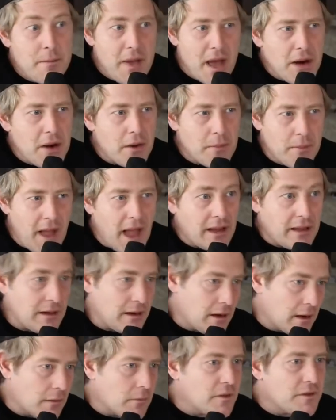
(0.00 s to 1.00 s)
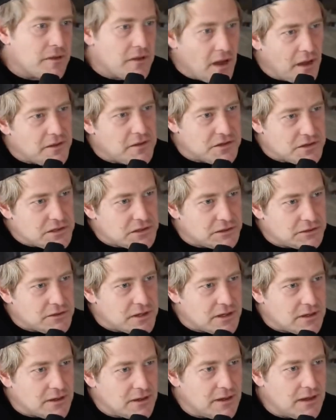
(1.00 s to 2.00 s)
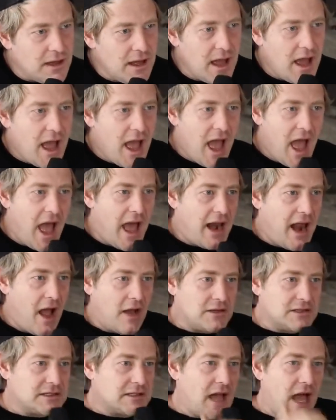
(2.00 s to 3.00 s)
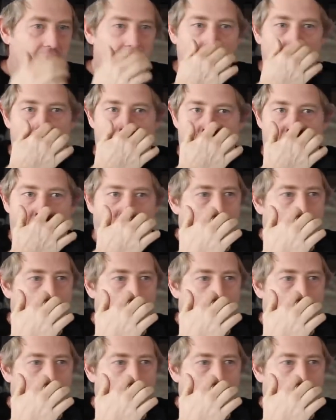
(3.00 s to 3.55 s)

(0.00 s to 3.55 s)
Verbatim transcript: better back here with the other children. And I was like,